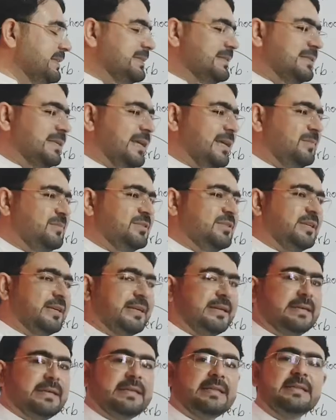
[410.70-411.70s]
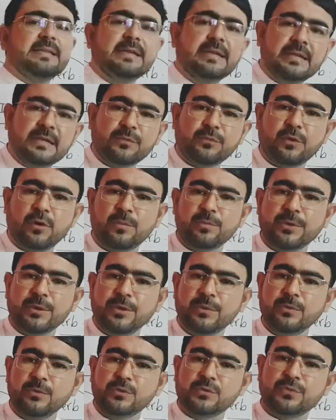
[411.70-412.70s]
same second and third form we
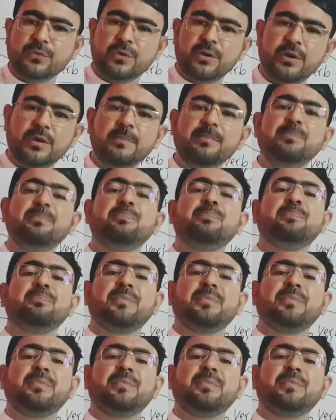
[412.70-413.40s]
use for